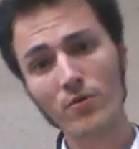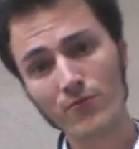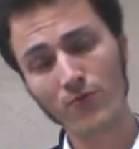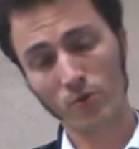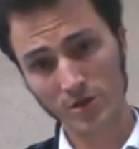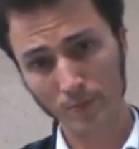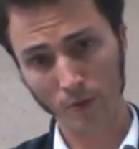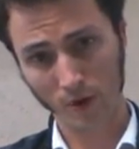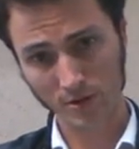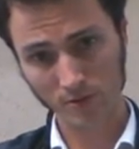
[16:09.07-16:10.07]
4
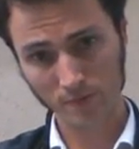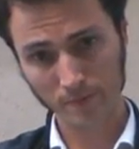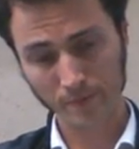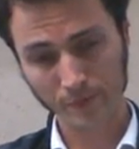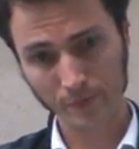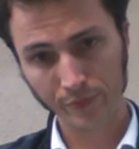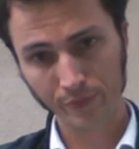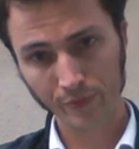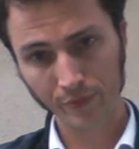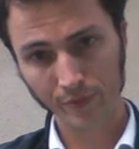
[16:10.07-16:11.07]
subparts.
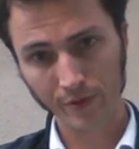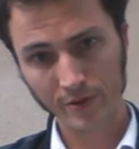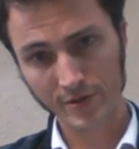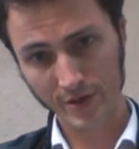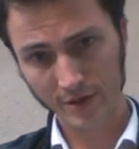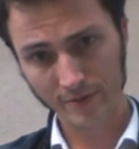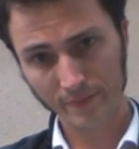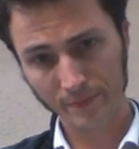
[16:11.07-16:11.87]
Do you get it?